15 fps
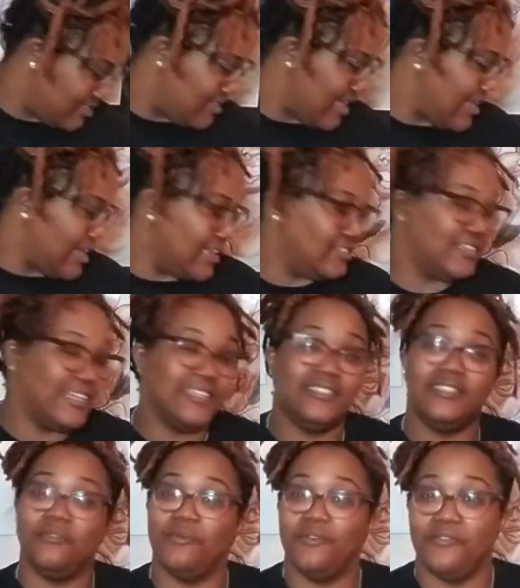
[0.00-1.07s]
I gotta try to
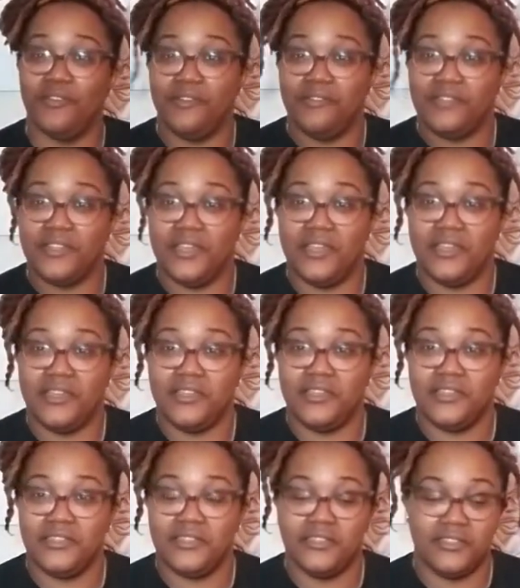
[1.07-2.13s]
step over everything.
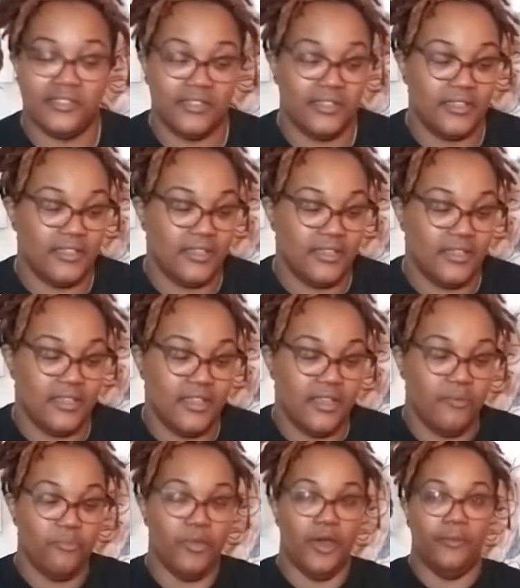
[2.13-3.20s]

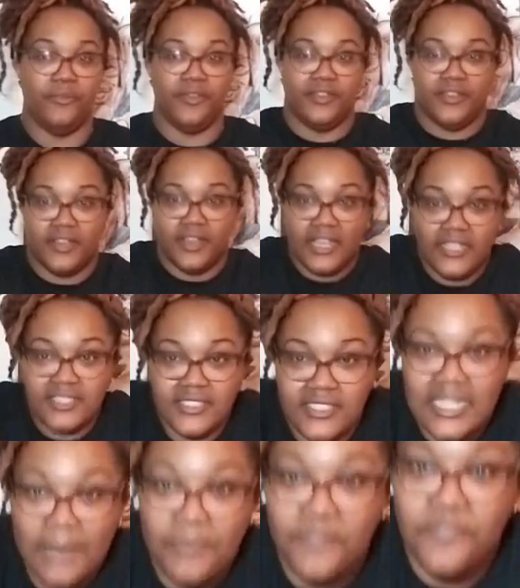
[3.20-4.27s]
Well, I'm just
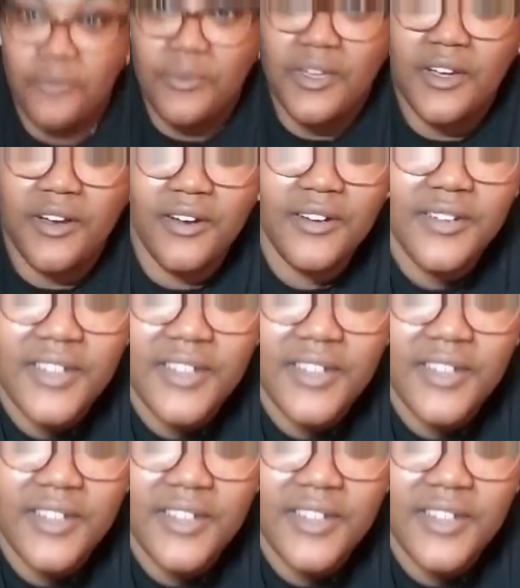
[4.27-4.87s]
stopping from here.